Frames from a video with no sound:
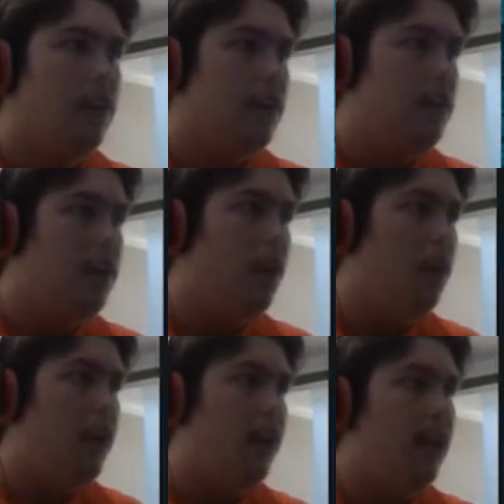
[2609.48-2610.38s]
You
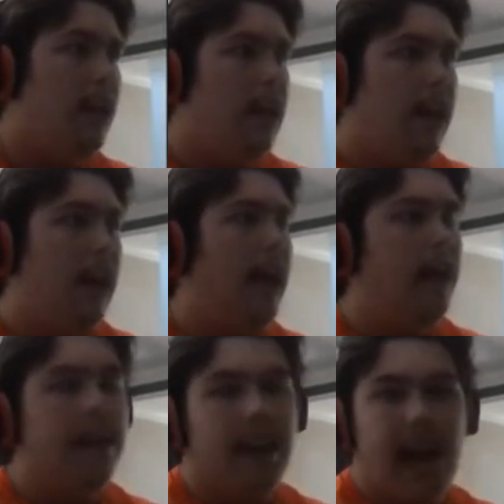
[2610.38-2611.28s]
go in. I
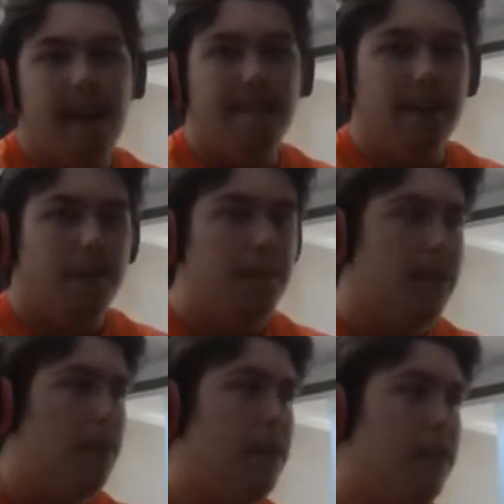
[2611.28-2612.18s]
already have this,
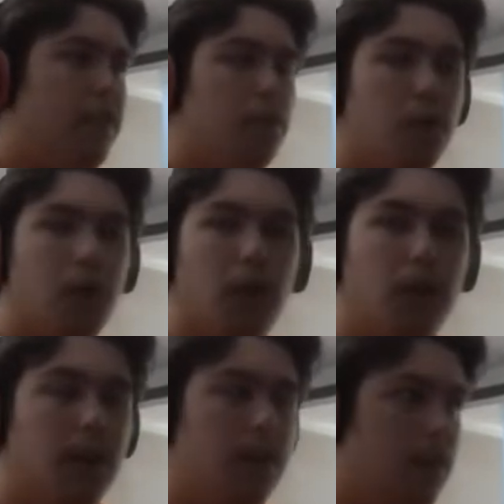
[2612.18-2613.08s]
but there'll be a
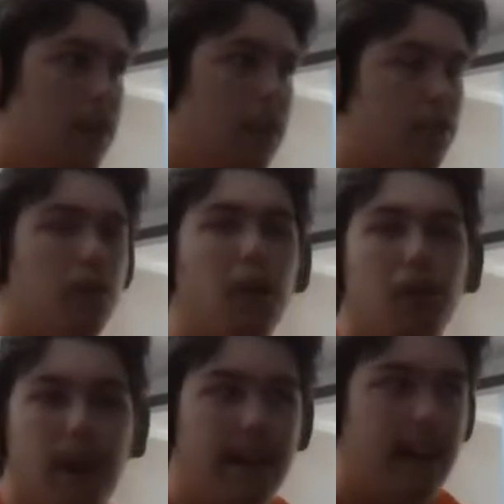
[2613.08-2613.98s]
scroll
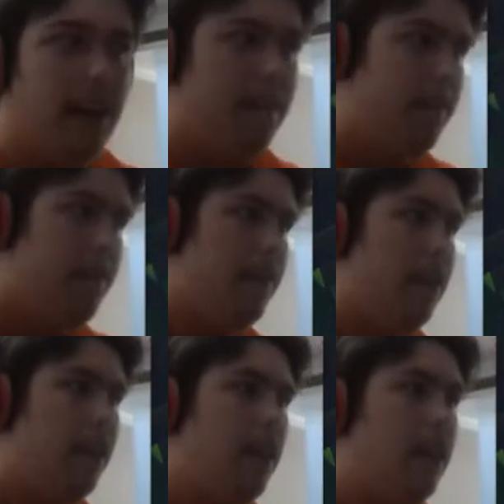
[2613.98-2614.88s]
right there.
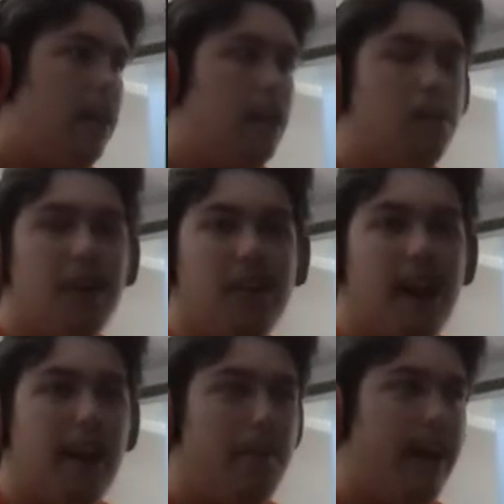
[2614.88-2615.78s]
Press
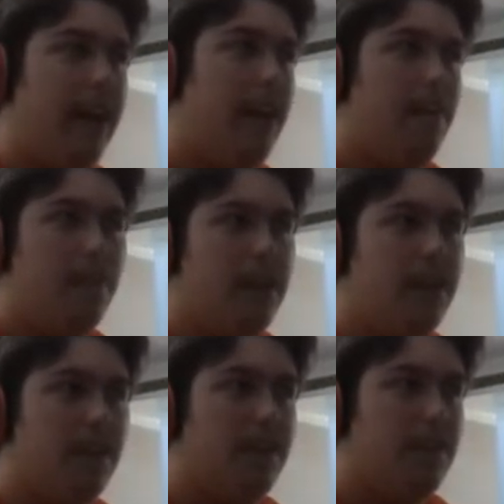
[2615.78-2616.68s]
A to pick it up,
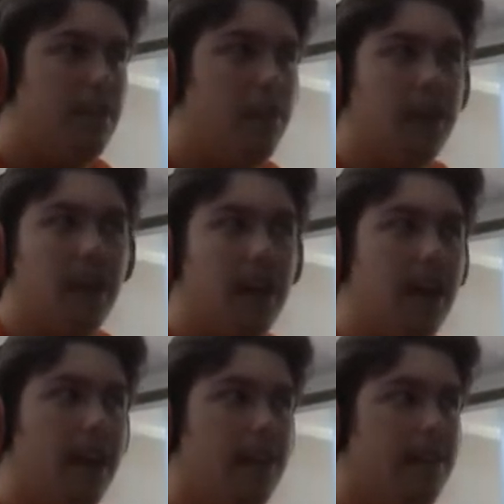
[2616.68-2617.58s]
easy, or click
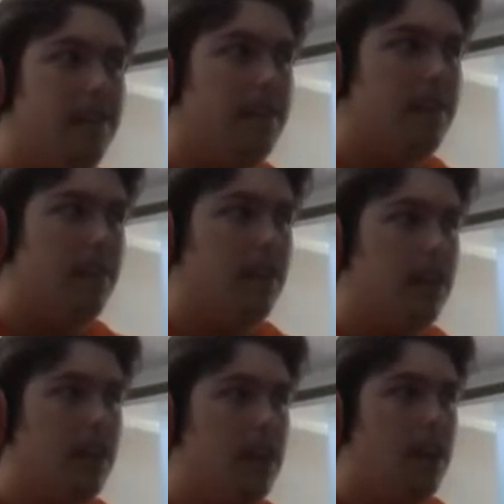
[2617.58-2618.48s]
on
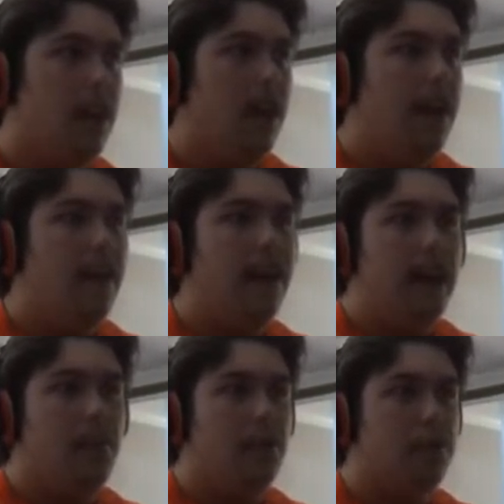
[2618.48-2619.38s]
it. Then the
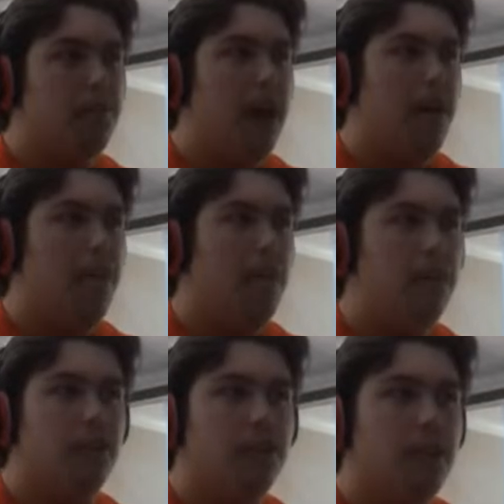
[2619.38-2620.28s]
ambush will pop up
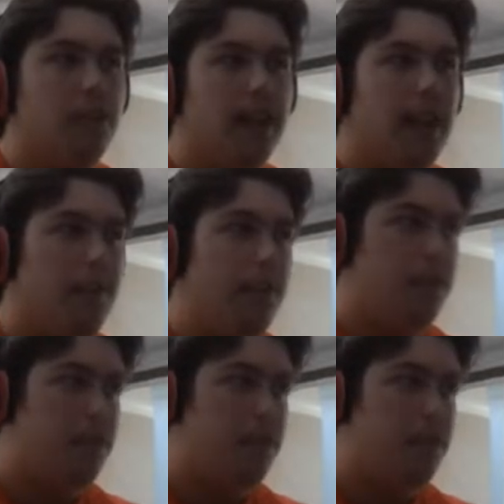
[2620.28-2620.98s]
and just deal with the ambush.